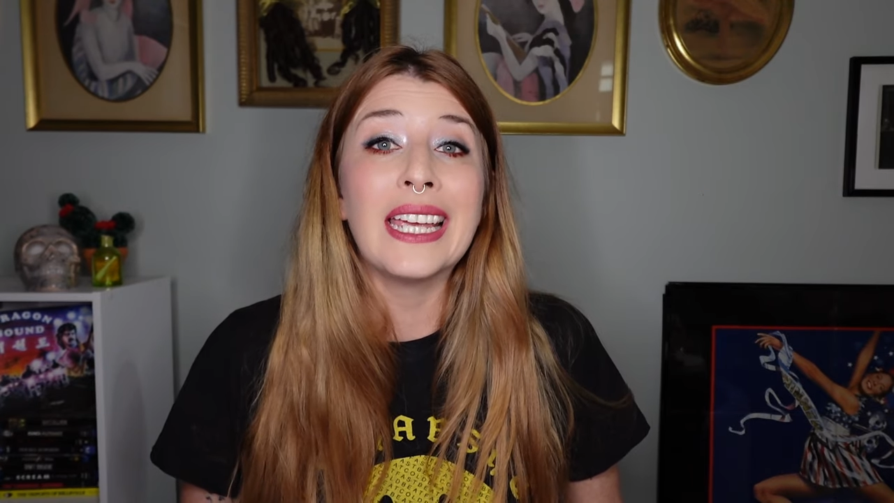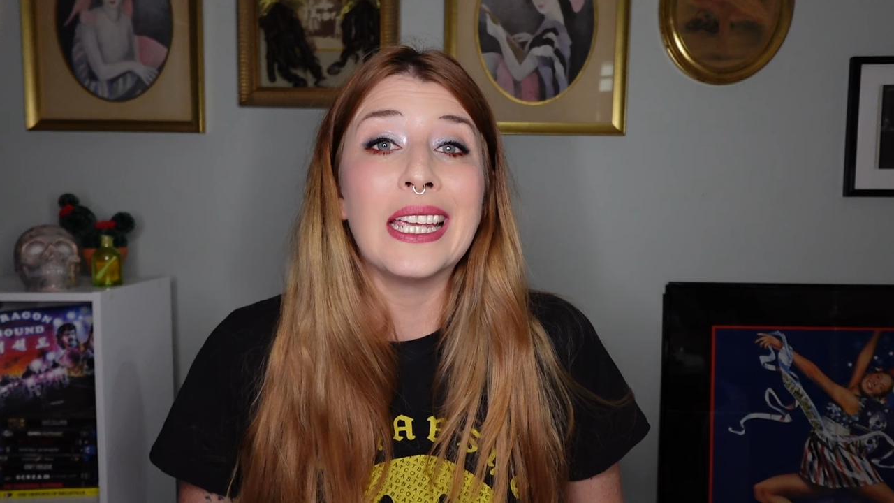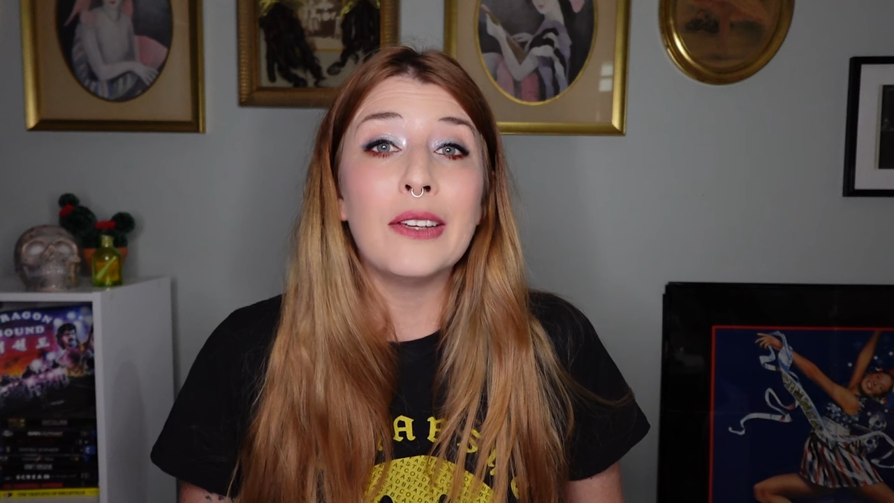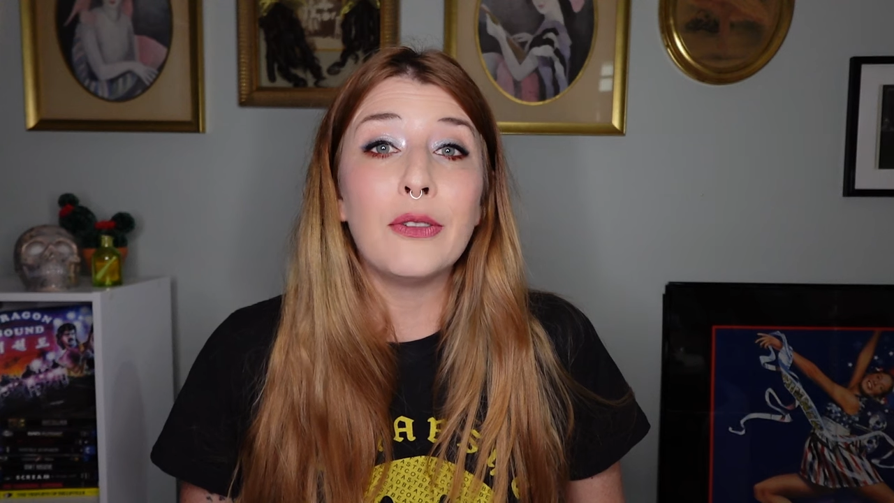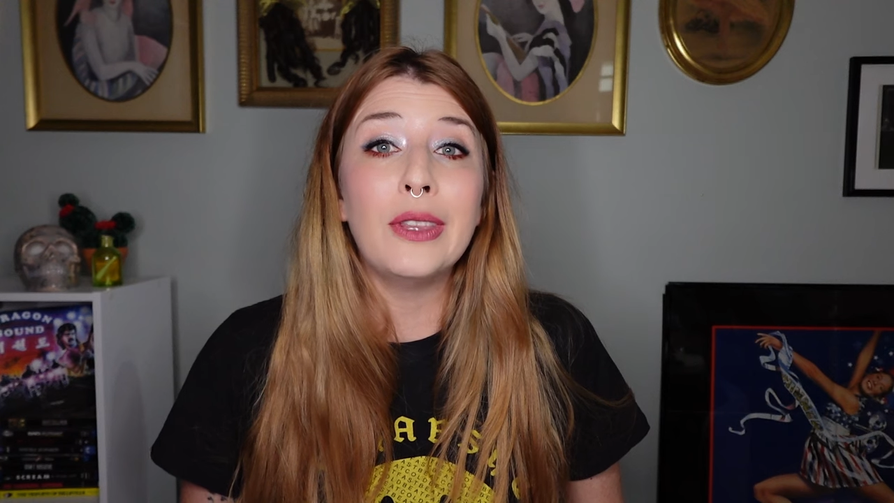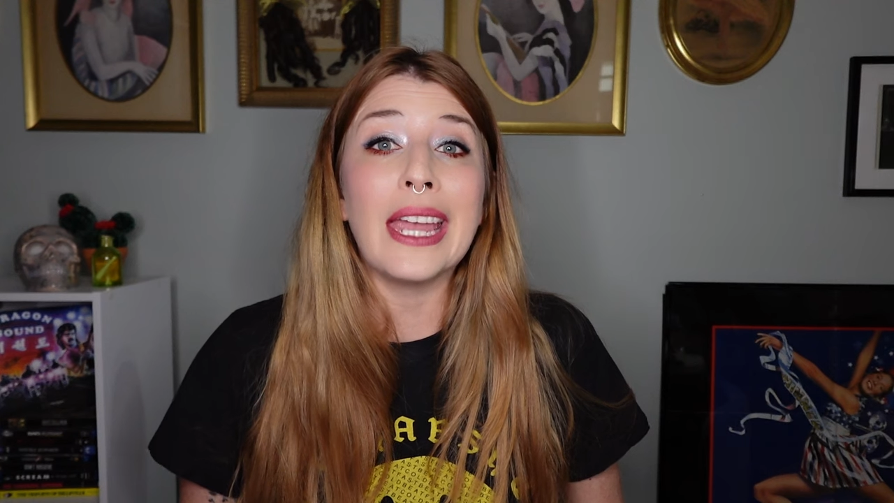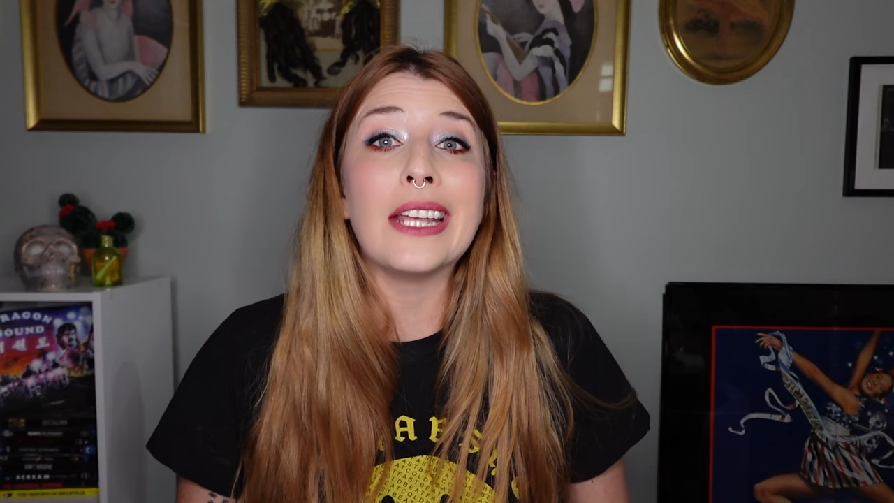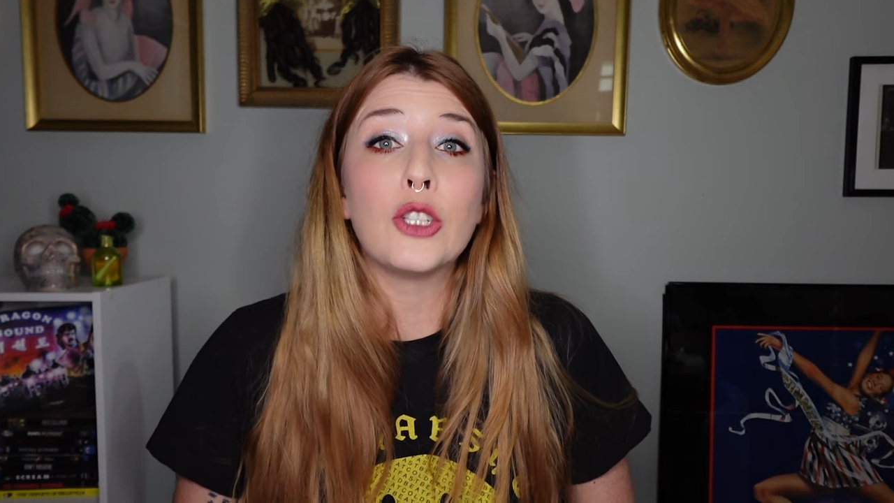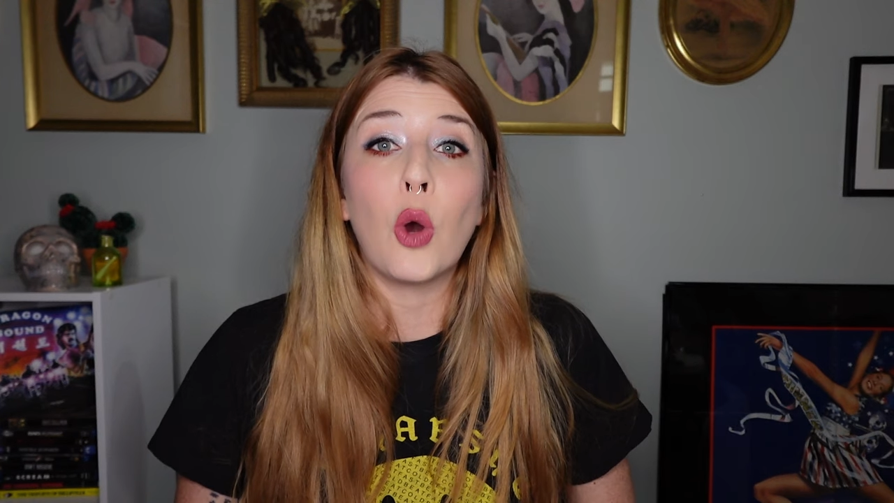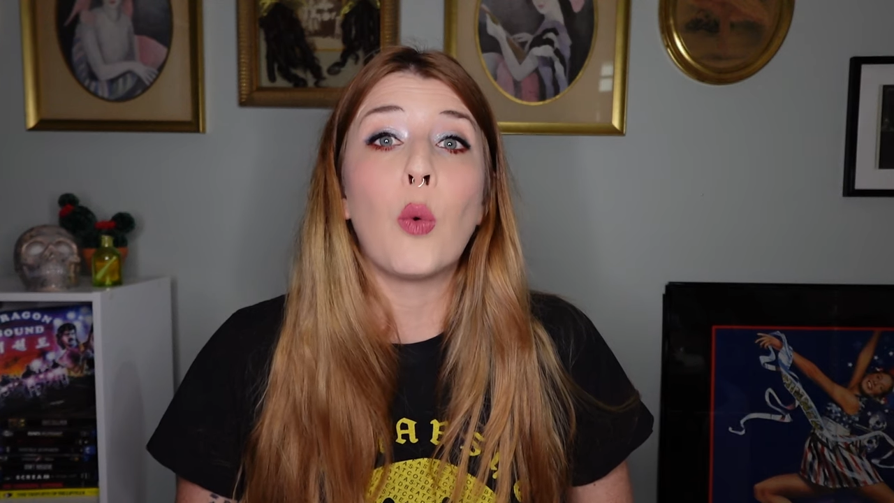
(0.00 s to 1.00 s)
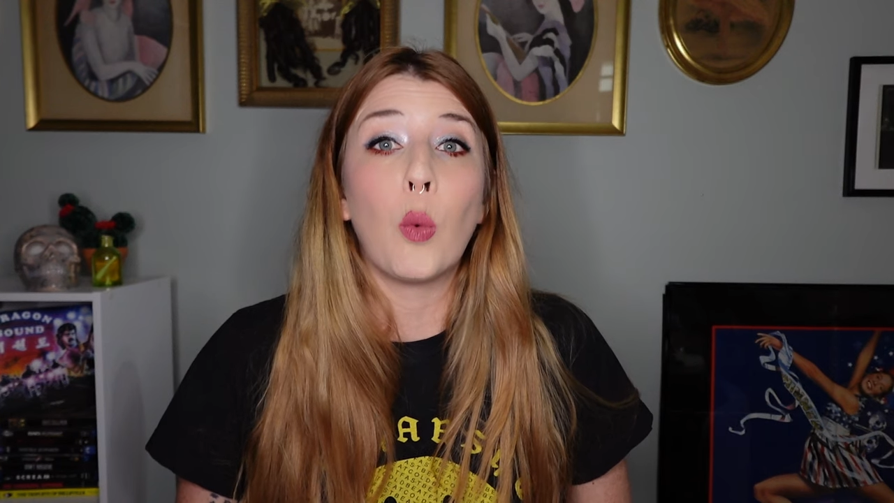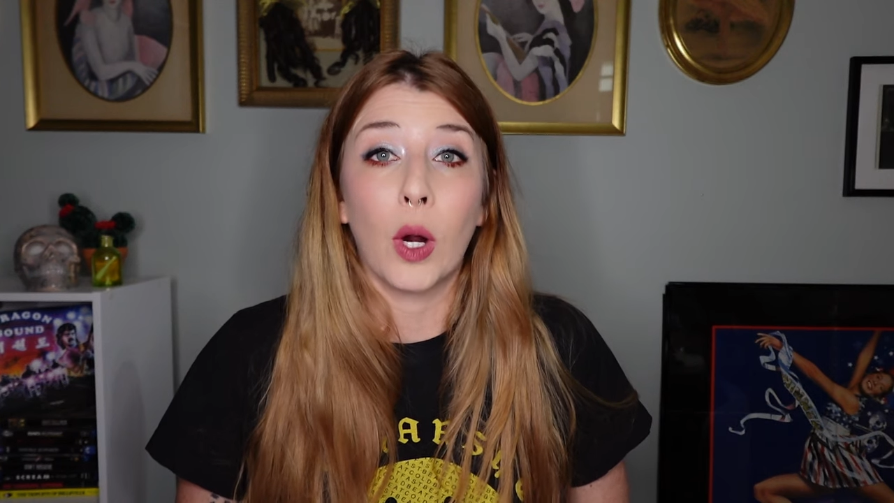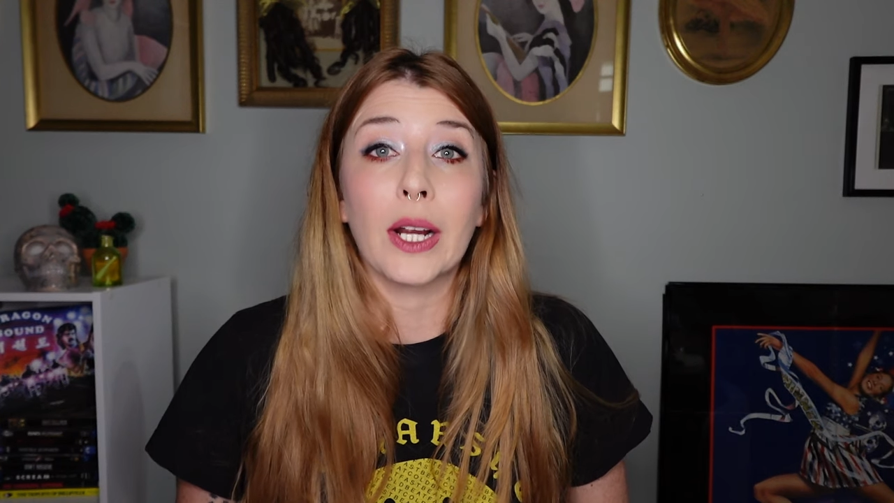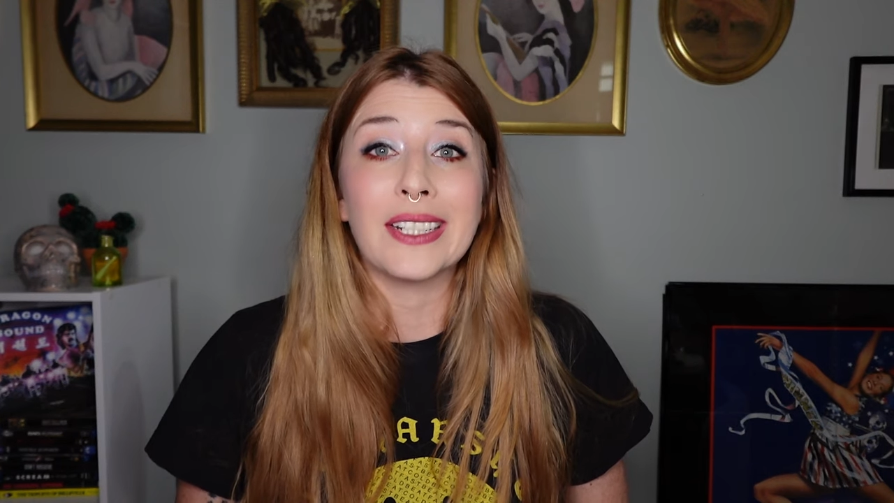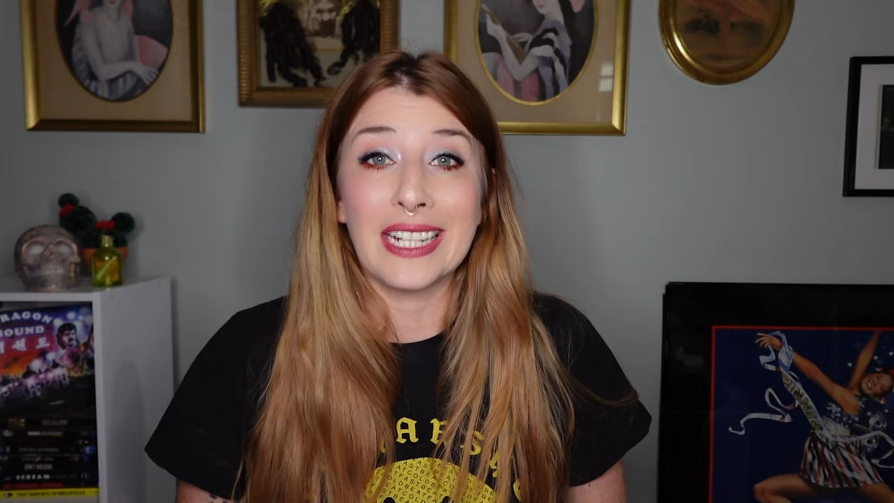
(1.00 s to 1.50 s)
if they don't
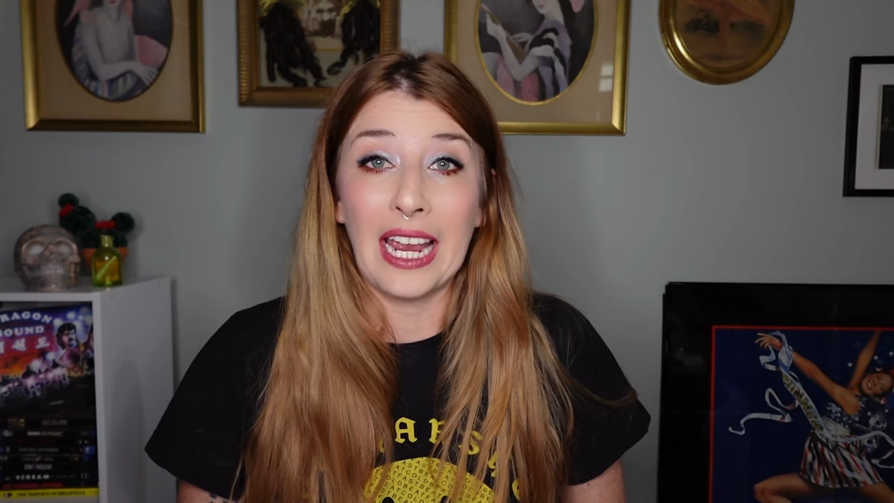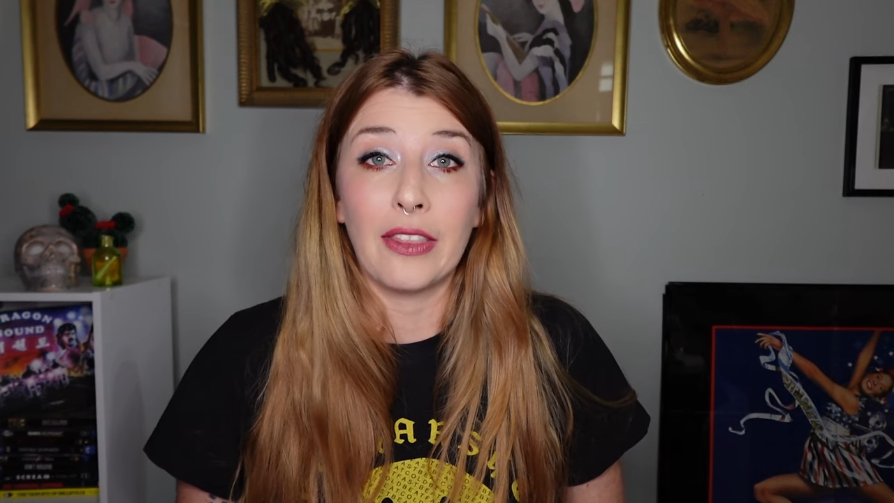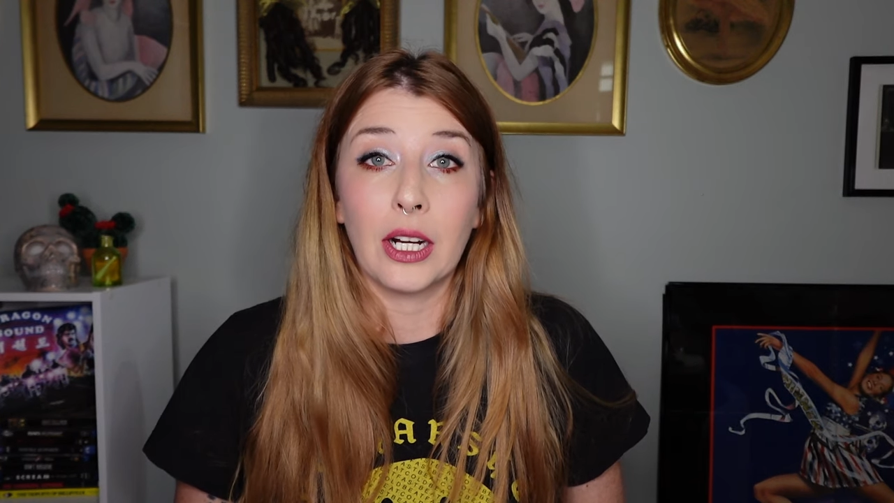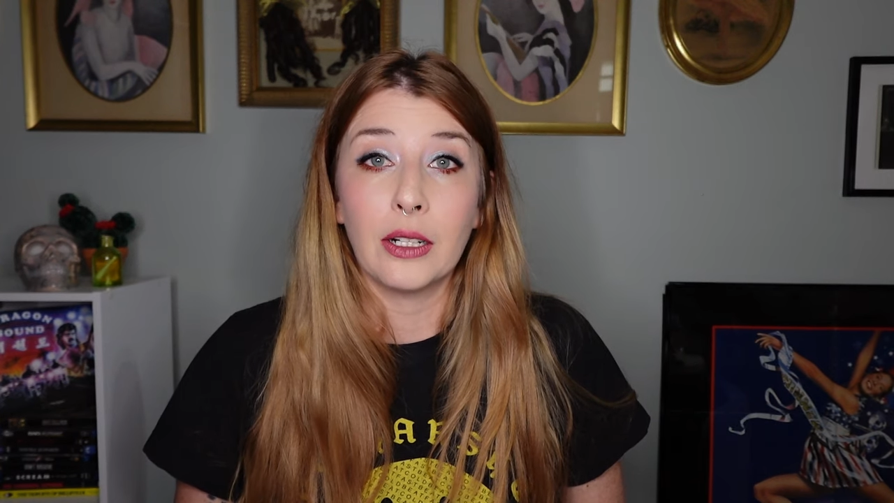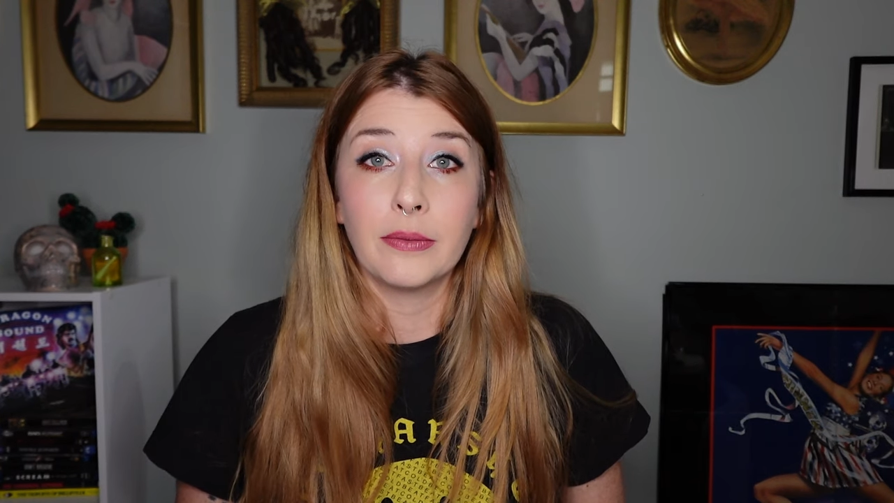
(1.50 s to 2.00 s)
work together.